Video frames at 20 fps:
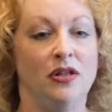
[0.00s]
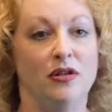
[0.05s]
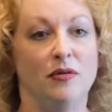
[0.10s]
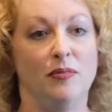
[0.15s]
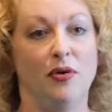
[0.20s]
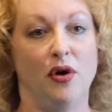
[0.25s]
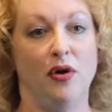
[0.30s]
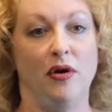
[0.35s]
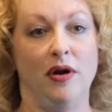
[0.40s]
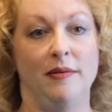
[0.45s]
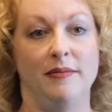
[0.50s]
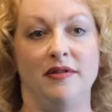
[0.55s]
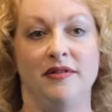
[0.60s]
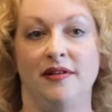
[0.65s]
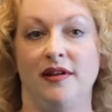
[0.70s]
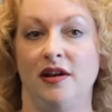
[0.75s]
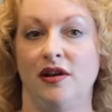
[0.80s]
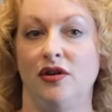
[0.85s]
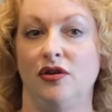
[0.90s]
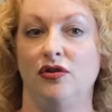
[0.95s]
The program
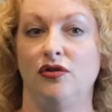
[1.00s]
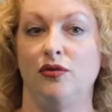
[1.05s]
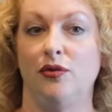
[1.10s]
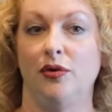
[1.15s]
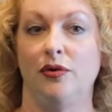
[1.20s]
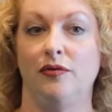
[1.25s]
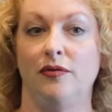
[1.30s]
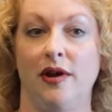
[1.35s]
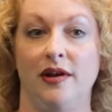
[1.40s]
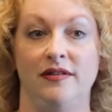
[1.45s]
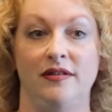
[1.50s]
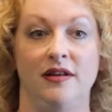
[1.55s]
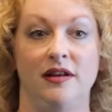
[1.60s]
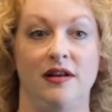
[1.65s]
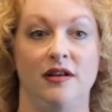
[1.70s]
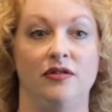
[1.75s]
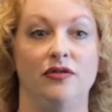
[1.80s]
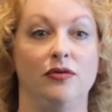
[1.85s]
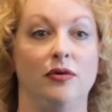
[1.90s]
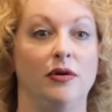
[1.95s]
is geared toward
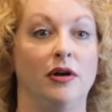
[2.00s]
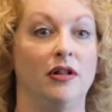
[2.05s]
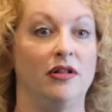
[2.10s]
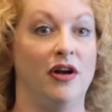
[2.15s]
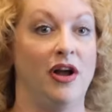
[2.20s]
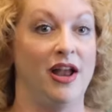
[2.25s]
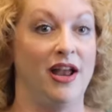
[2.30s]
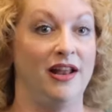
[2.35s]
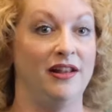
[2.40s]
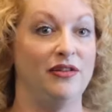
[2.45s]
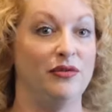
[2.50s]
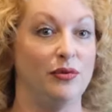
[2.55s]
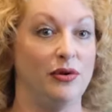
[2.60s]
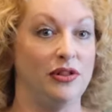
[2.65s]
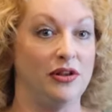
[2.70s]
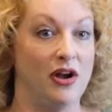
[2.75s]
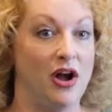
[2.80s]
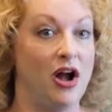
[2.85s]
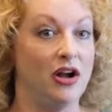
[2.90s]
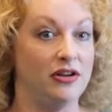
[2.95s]
residents or clients
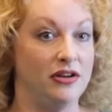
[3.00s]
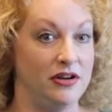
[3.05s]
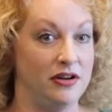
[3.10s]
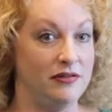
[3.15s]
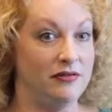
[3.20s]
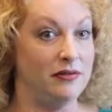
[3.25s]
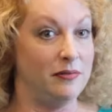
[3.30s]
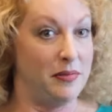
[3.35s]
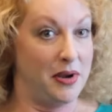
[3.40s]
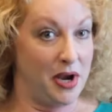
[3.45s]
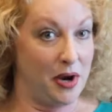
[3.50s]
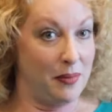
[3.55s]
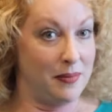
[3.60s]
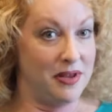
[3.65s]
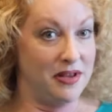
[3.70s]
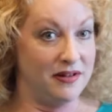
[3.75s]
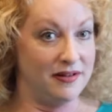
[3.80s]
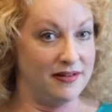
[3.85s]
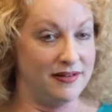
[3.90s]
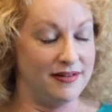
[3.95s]
with cognitive
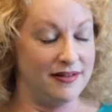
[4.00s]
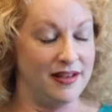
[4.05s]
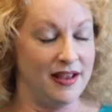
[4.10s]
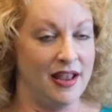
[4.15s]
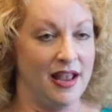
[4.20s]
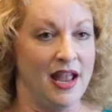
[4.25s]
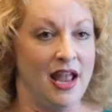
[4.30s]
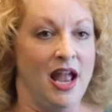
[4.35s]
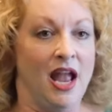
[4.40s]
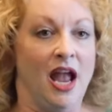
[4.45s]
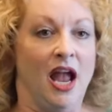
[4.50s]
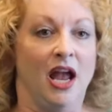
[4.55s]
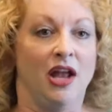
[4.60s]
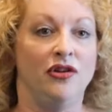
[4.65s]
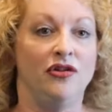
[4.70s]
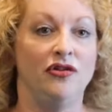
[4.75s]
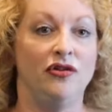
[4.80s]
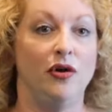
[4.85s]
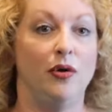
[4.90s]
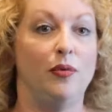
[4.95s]
impairments.
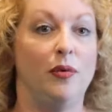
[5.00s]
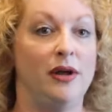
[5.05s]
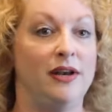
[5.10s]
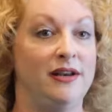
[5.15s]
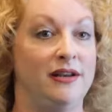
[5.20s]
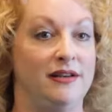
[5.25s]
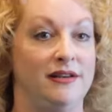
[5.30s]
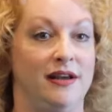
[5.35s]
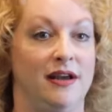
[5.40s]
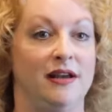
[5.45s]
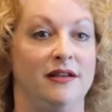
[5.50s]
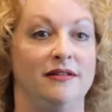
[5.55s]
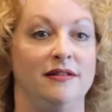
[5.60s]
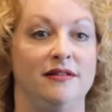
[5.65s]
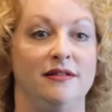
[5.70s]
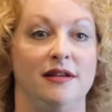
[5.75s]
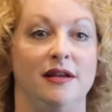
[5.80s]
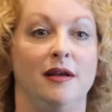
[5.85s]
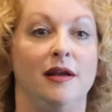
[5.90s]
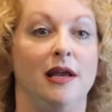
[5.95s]
And so what it does
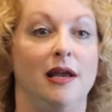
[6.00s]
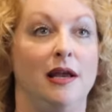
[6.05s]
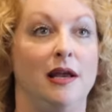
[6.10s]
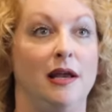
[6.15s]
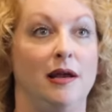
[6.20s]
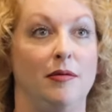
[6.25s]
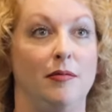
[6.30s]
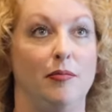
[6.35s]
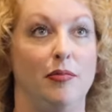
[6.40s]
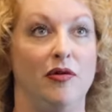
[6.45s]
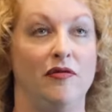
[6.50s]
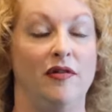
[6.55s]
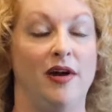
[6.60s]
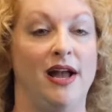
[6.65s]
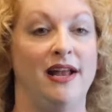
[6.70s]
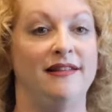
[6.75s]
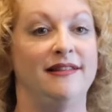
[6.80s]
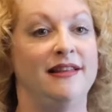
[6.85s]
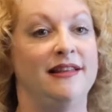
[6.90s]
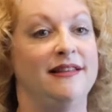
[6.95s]
is it
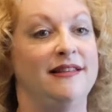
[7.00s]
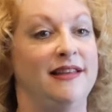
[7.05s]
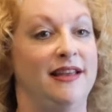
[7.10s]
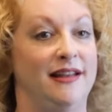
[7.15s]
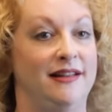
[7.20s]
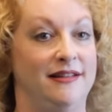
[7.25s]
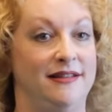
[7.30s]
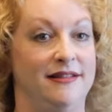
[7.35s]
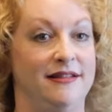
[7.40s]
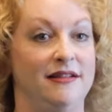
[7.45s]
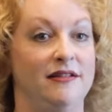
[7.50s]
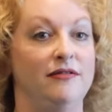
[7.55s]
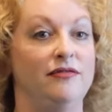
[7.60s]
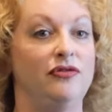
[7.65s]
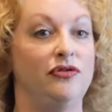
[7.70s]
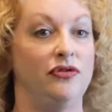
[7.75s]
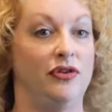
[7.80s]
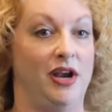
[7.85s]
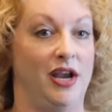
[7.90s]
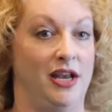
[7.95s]
provides
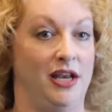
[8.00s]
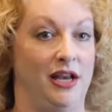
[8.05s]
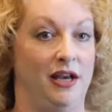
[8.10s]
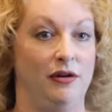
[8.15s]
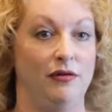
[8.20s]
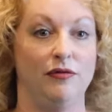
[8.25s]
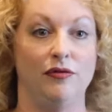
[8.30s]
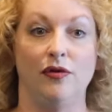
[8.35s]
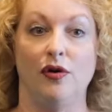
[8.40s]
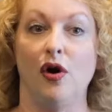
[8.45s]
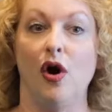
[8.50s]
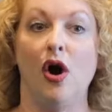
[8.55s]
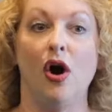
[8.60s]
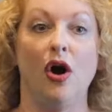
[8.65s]
intensive training for